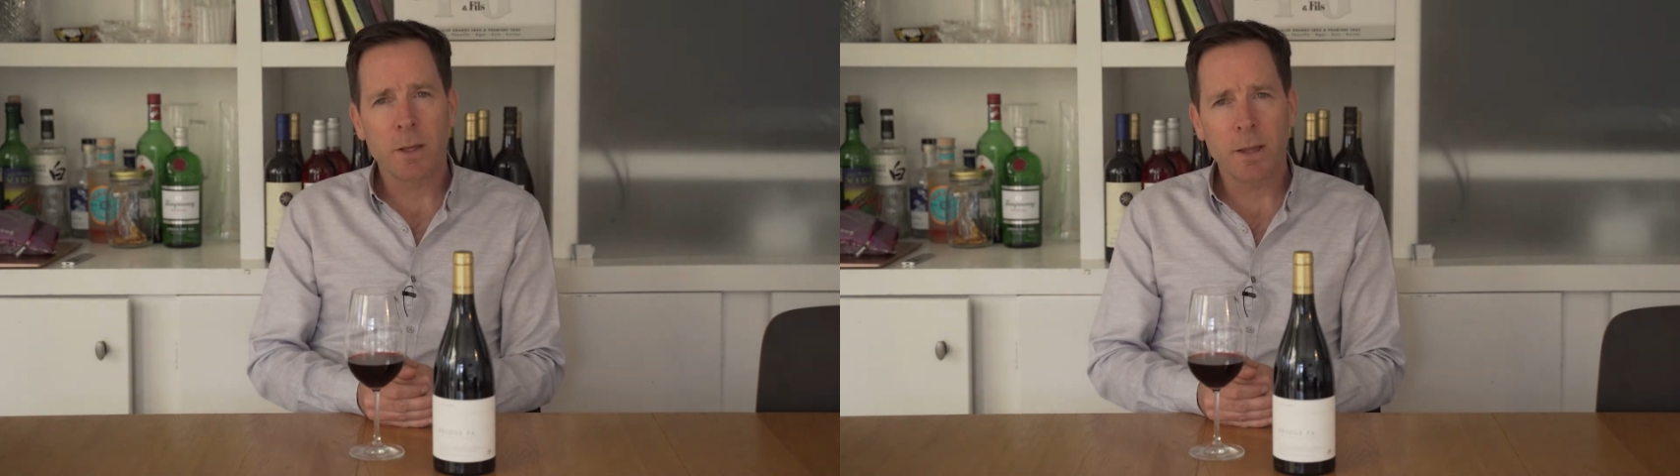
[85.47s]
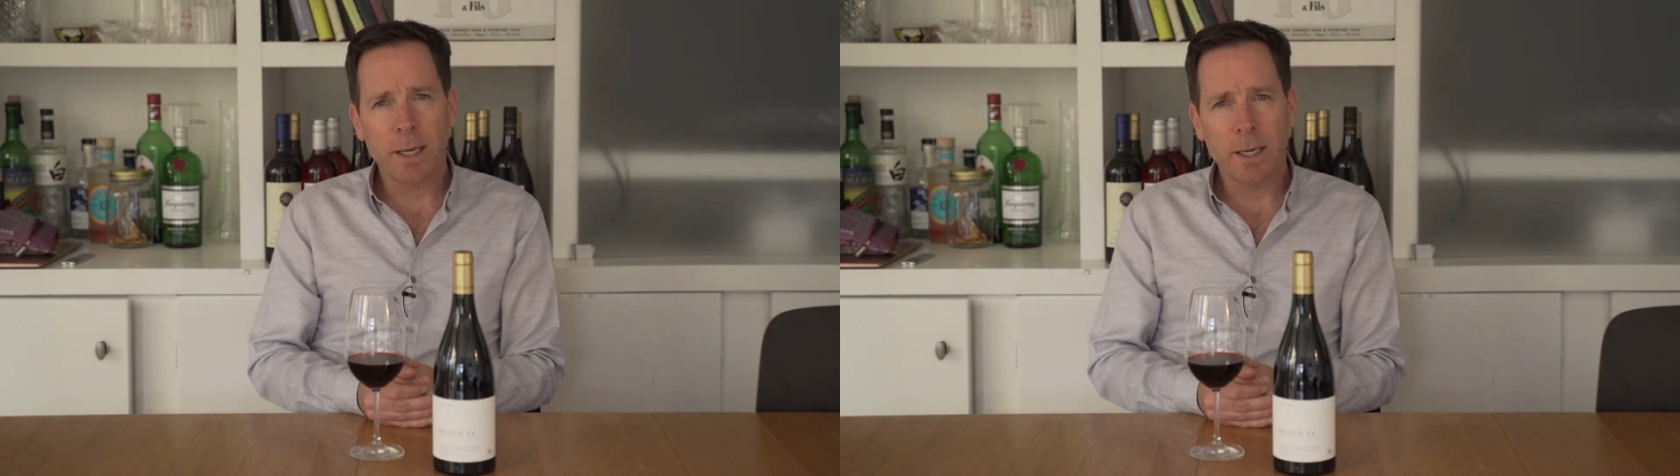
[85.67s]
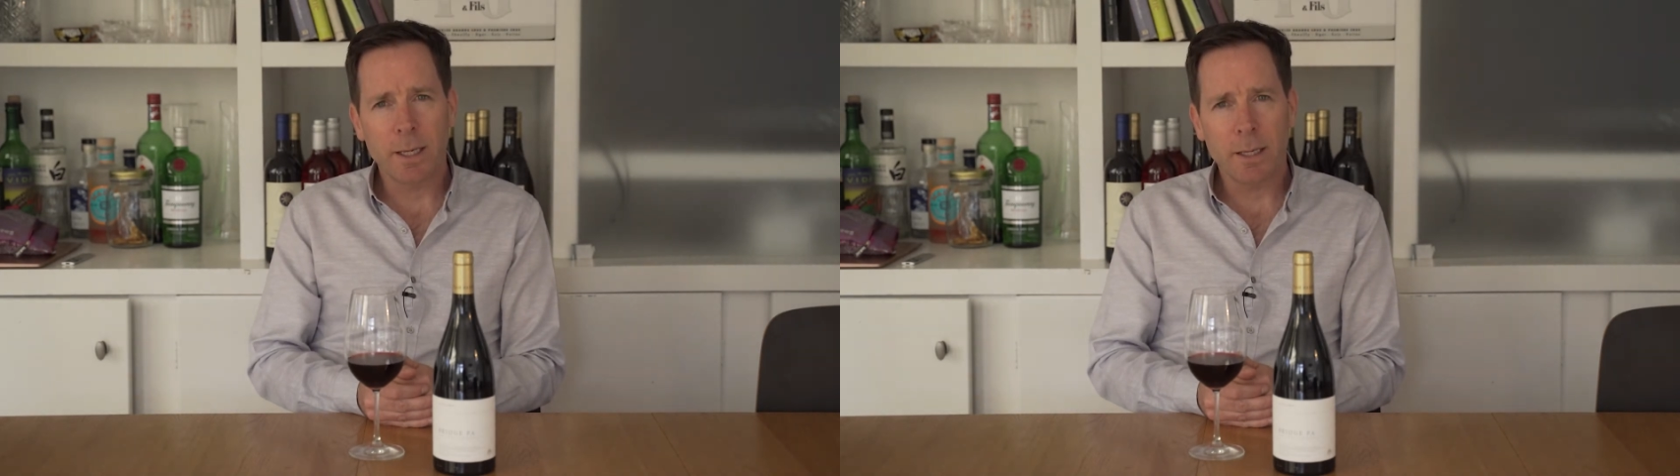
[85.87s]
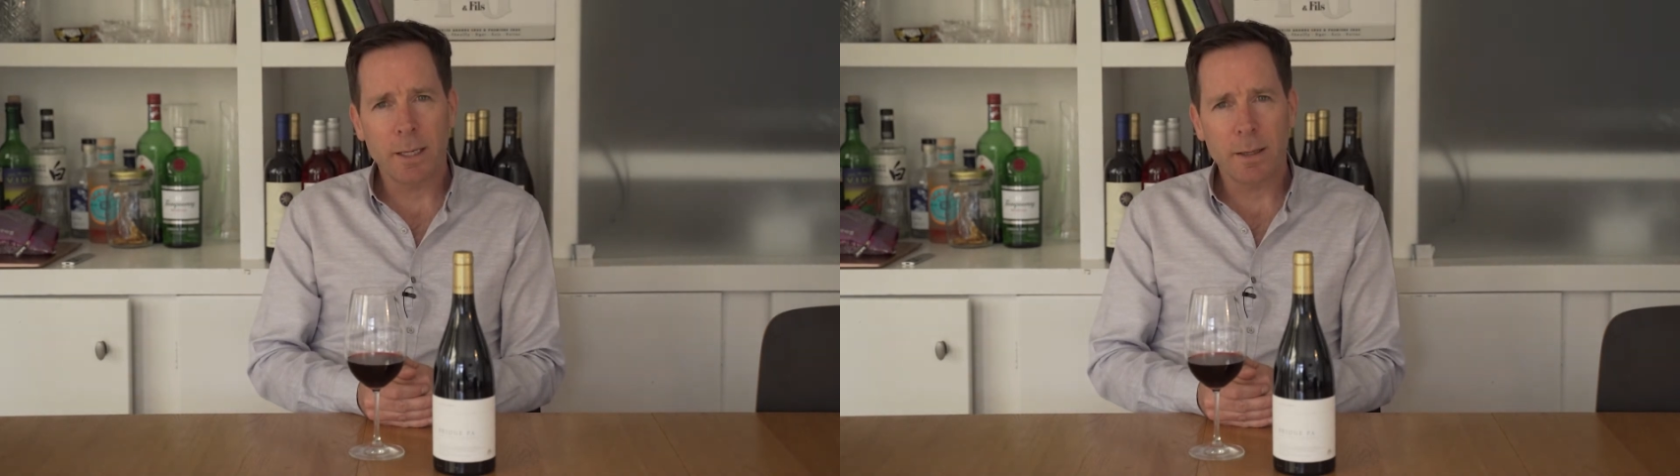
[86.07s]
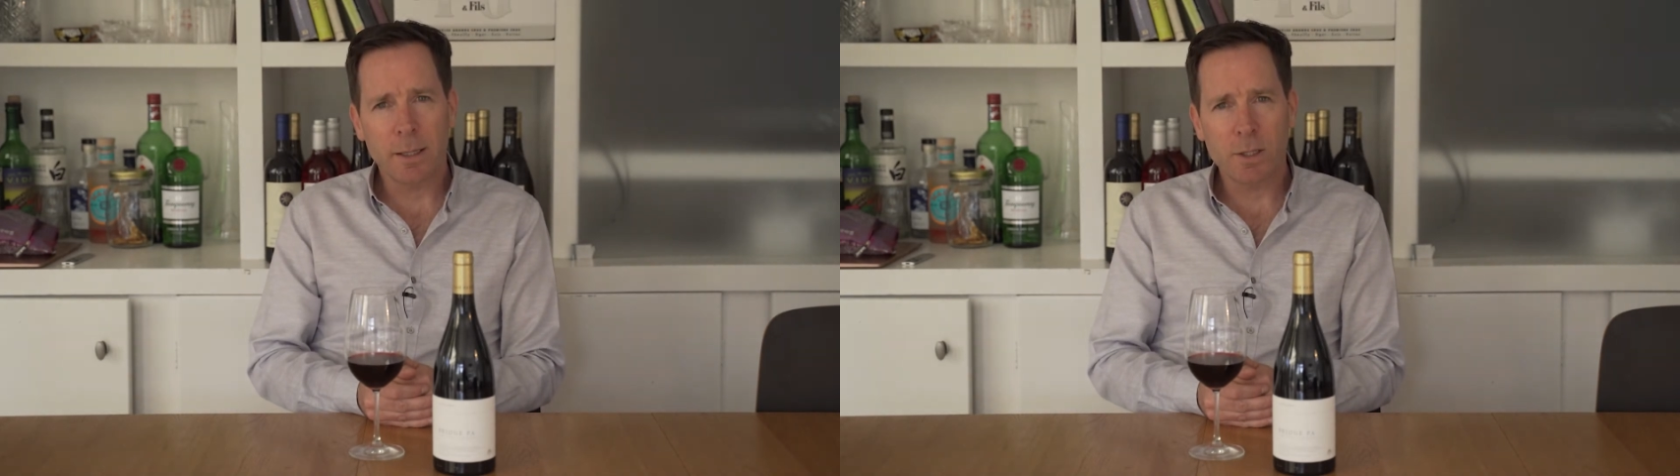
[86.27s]

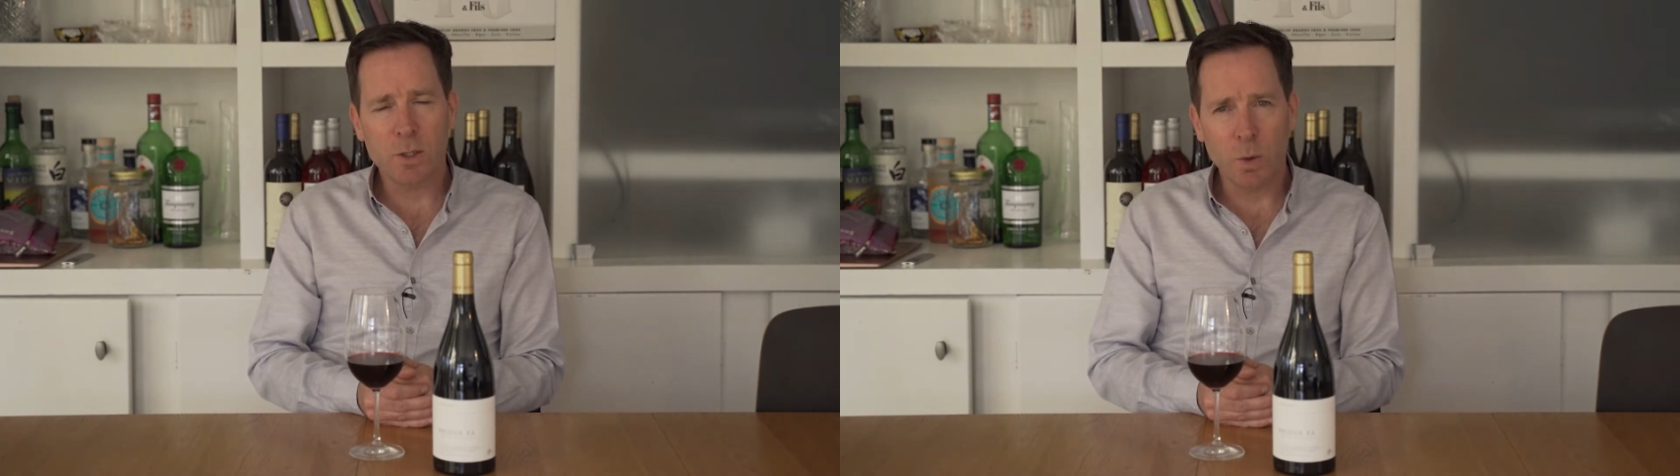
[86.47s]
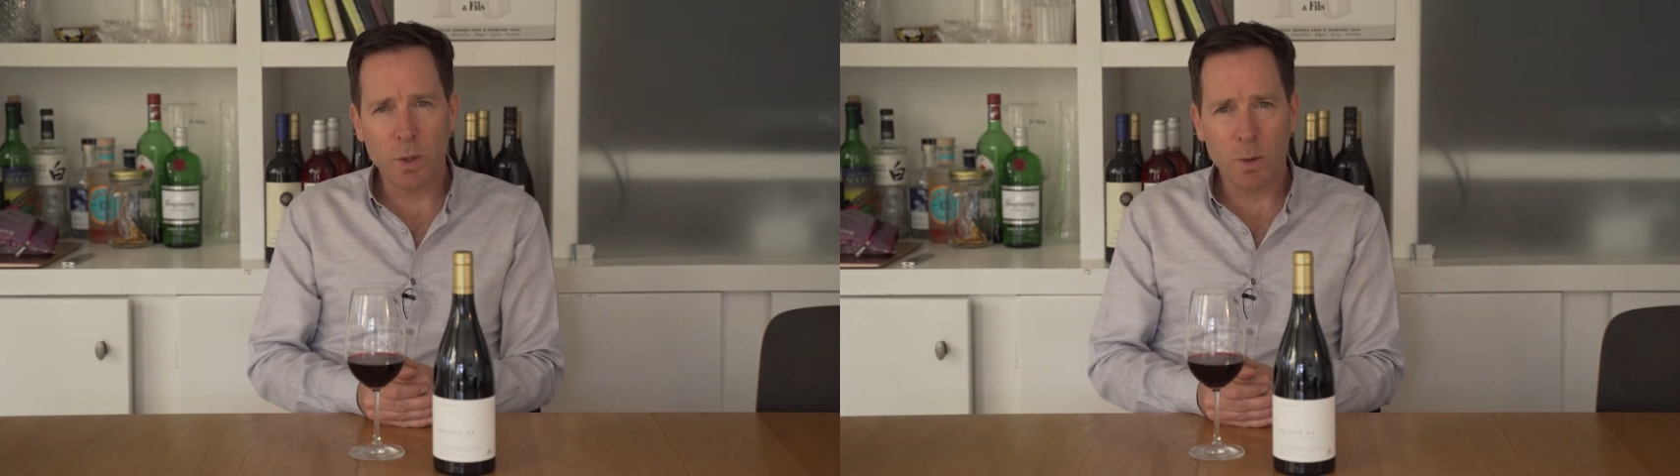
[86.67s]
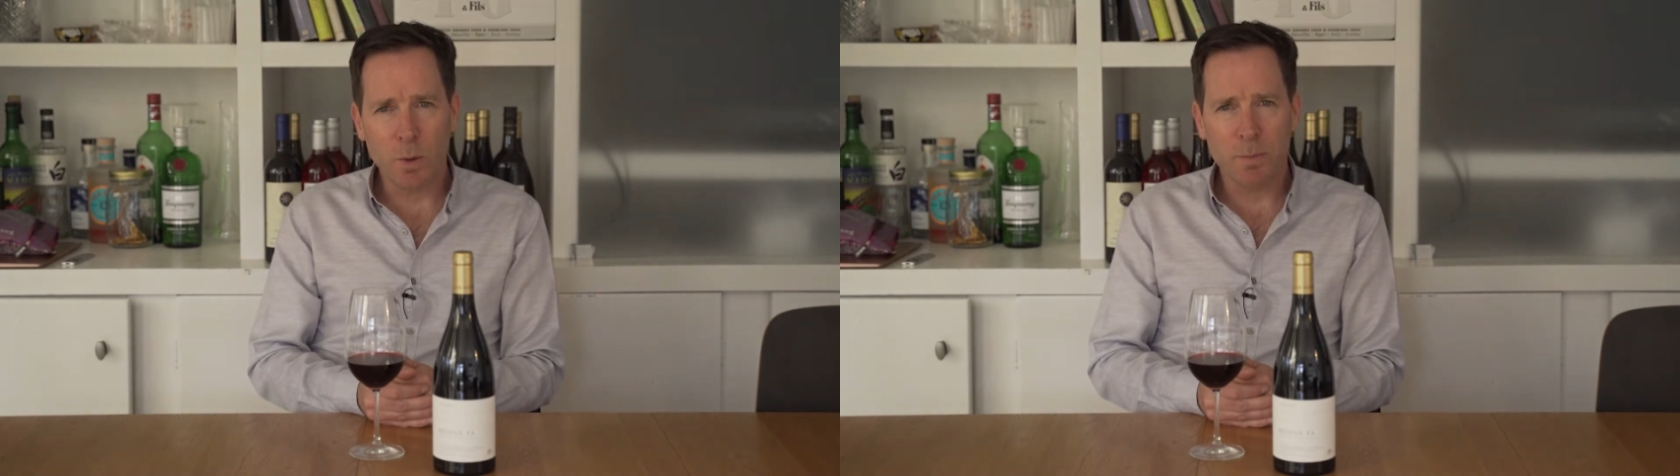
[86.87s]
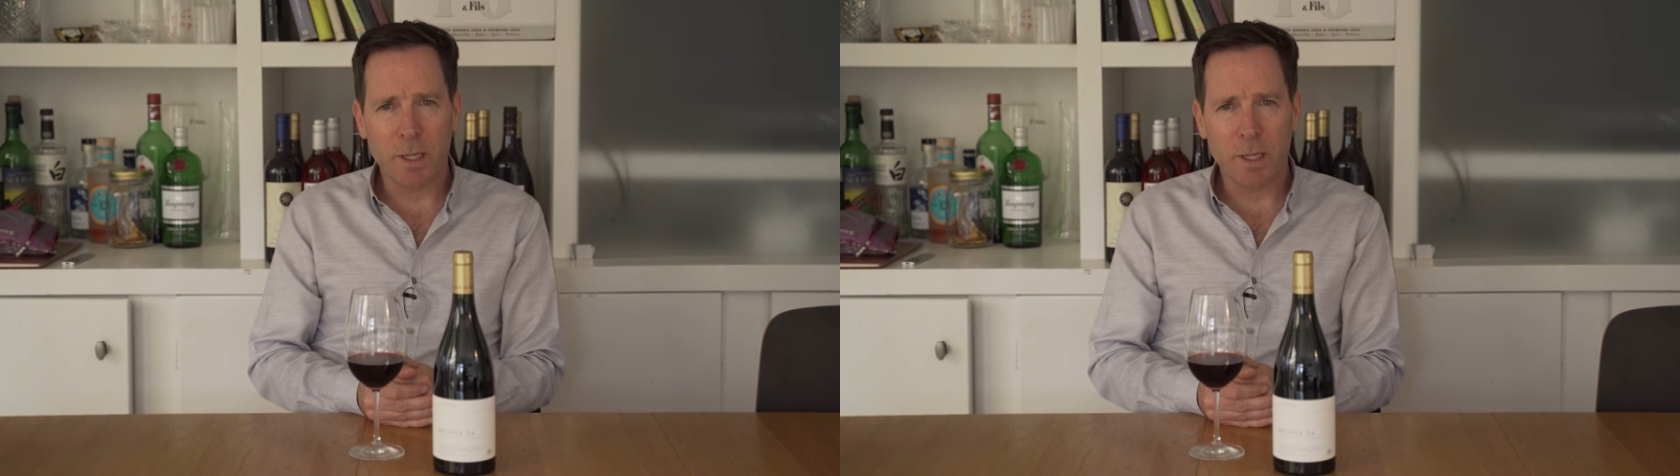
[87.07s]
The soil